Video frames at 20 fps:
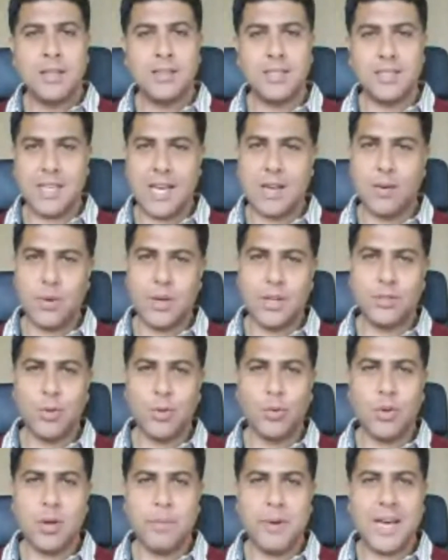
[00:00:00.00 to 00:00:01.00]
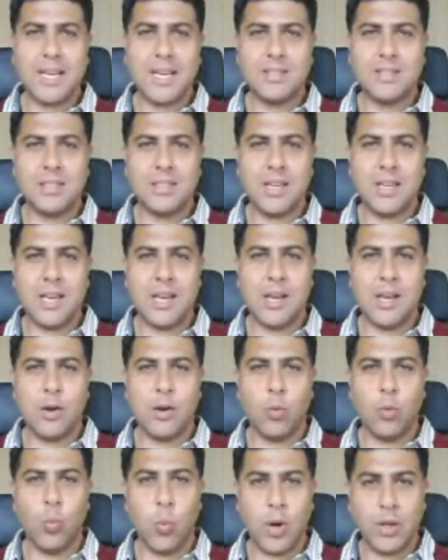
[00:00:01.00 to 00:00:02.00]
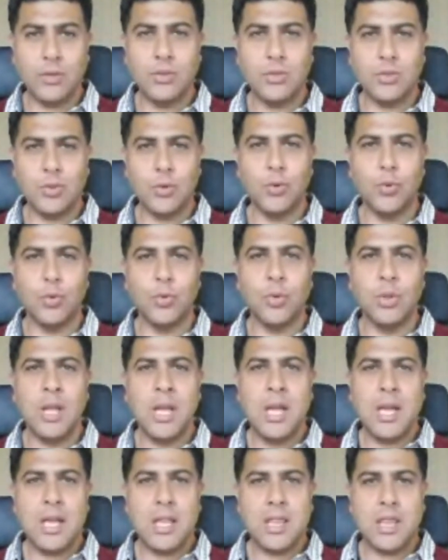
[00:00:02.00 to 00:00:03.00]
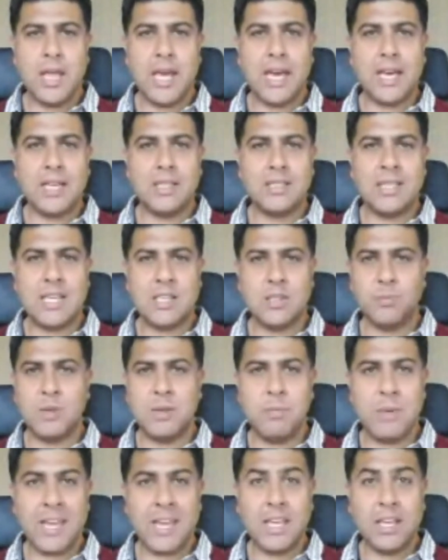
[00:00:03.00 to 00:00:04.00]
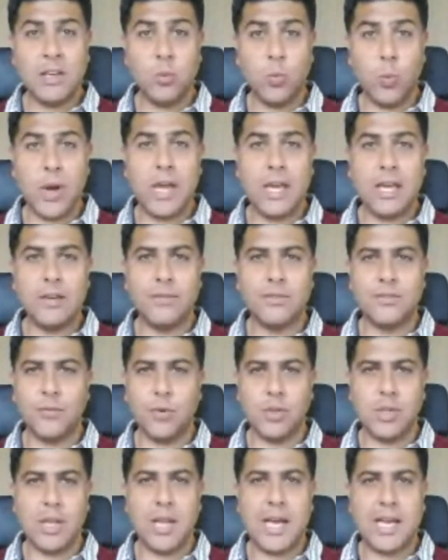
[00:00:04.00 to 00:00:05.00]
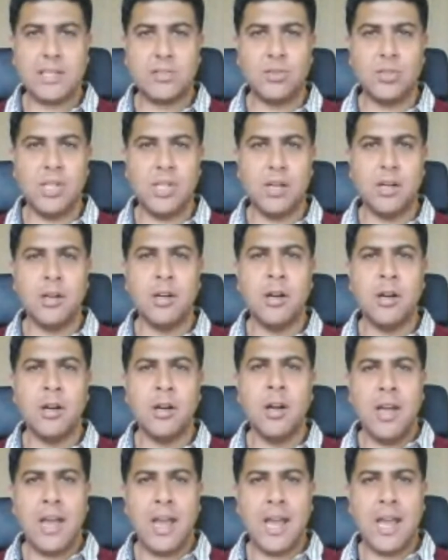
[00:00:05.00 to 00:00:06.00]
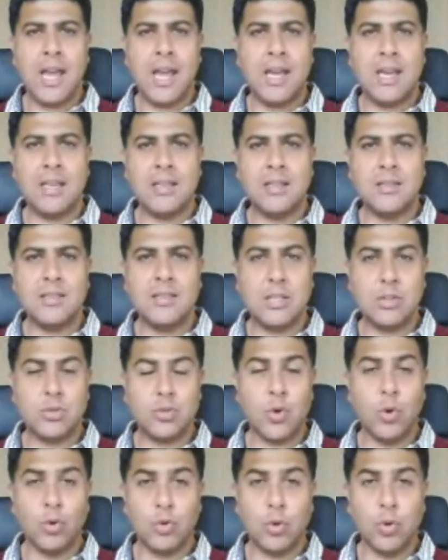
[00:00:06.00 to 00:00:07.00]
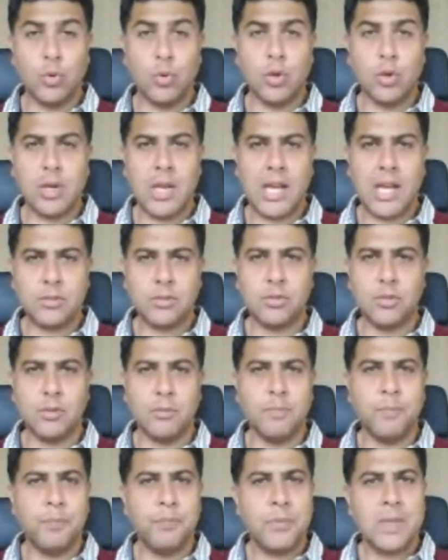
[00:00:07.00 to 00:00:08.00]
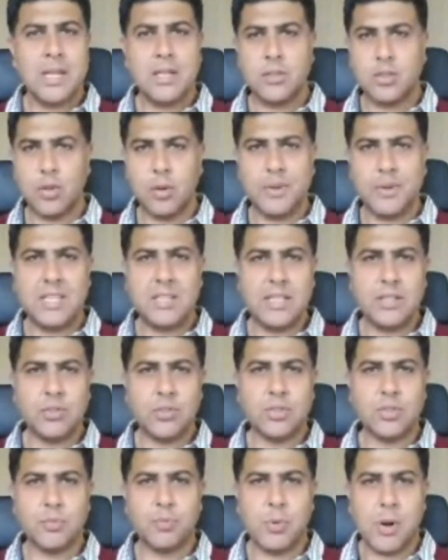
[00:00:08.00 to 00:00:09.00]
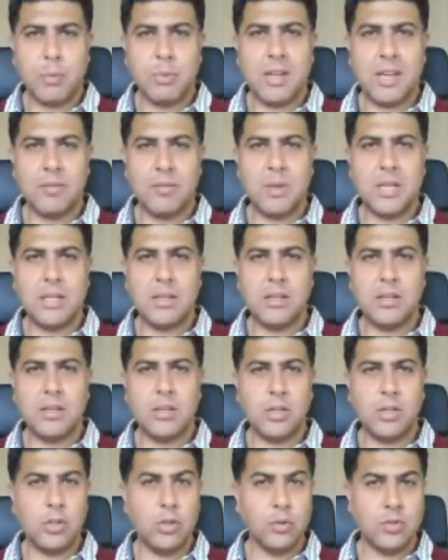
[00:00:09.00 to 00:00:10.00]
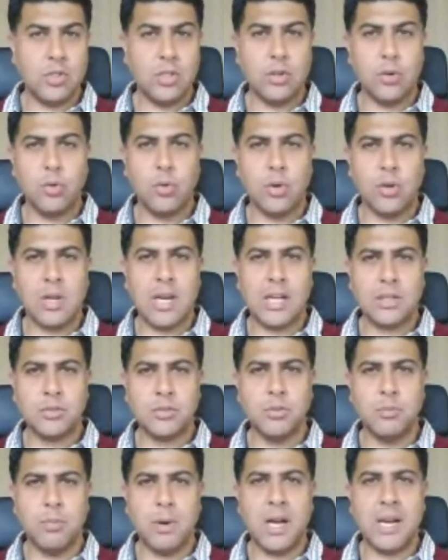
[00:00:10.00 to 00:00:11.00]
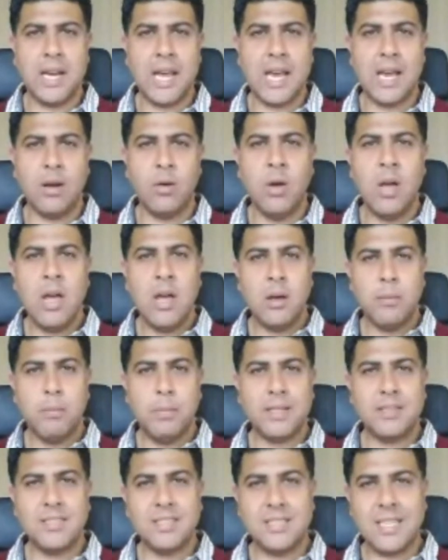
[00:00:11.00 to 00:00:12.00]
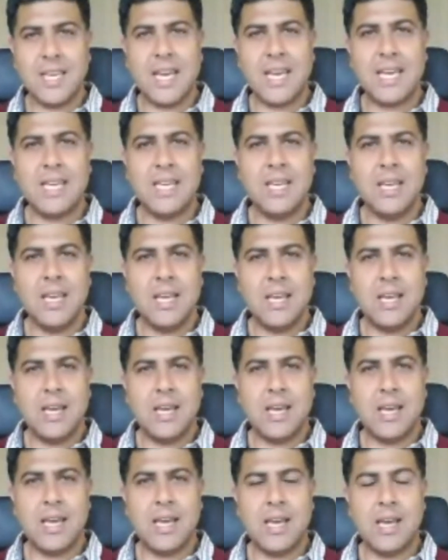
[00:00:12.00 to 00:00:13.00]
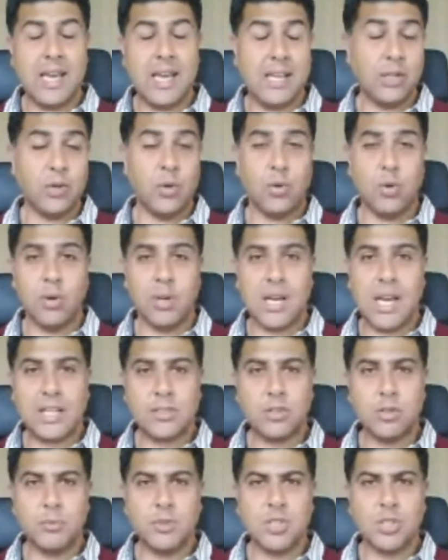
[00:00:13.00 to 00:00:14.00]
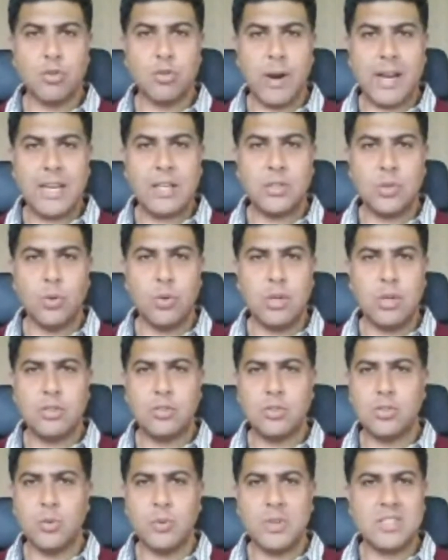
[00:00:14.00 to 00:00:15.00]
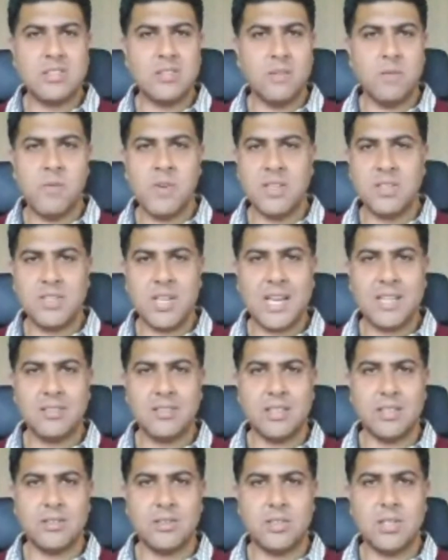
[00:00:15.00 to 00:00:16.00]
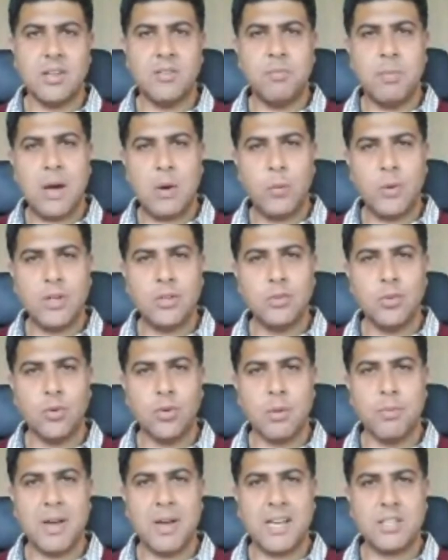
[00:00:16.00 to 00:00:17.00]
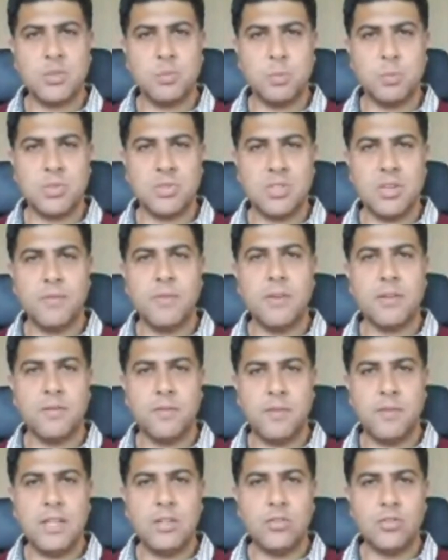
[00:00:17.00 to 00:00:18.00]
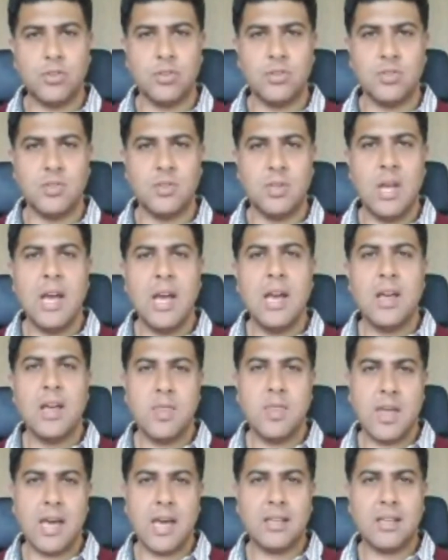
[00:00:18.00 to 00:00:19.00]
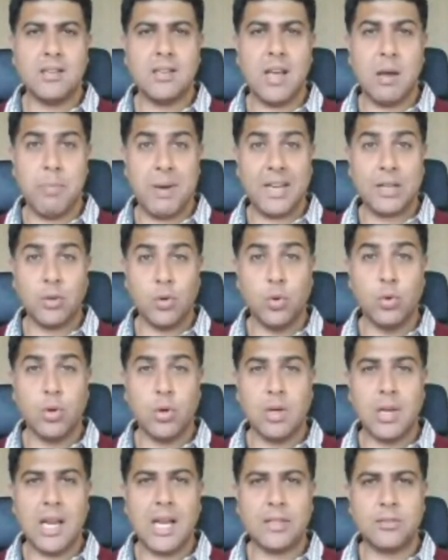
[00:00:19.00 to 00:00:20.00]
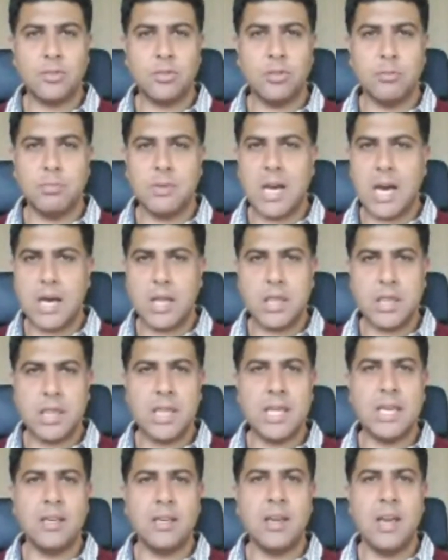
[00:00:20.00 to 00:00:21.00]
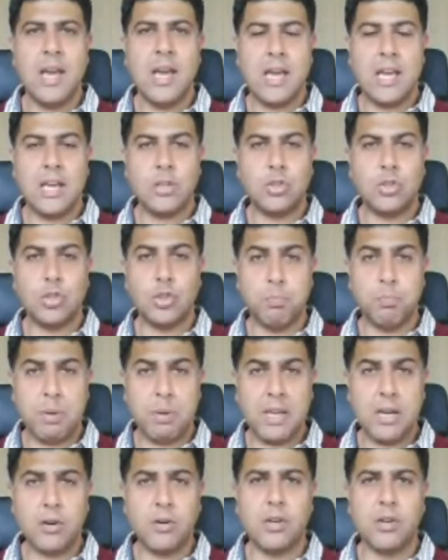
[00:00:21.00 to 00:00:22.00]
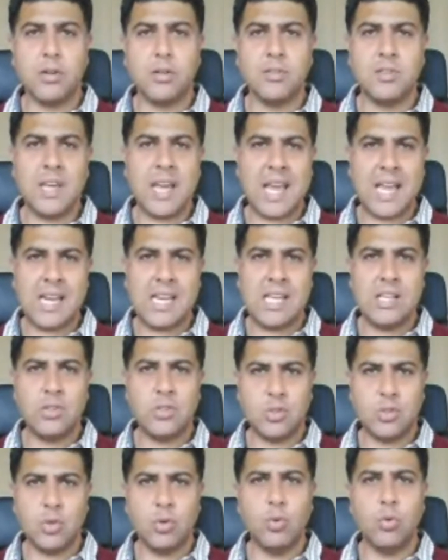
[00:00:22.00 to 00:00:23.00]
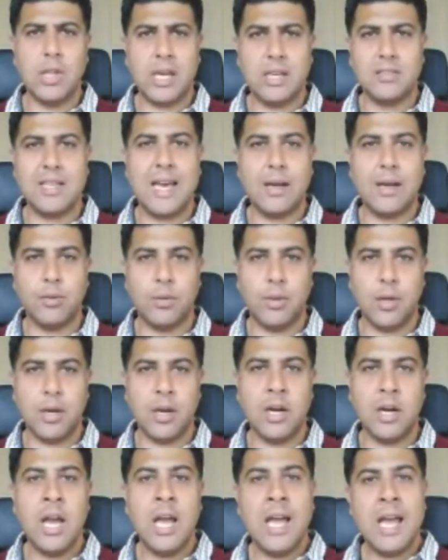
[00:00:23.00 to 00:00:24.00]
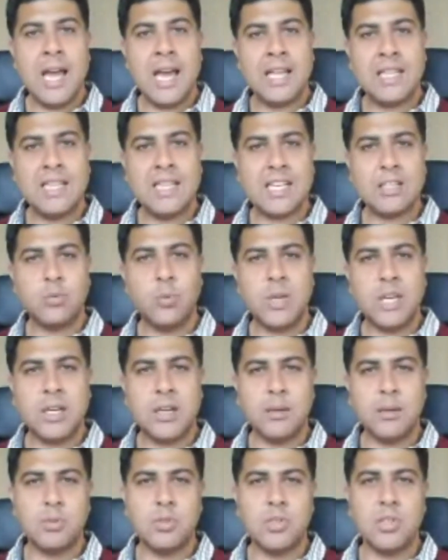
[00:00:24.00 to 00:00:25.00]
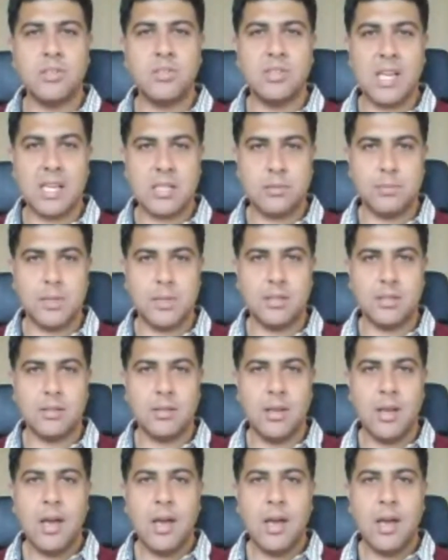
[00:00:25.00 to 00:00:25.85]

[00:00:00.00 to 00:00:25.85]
Today I want to talk about one tool that has been making waves for the last year, and it's called Google Classroom. So many teachers have been using Google Classroom by now, but today and Google Classroom is a great tool. It's doing some fantastic stuff. But I want to talk about a specific feature about Google Classroom that I think is superior to any tool that is out there, and that's when it comes to assessment.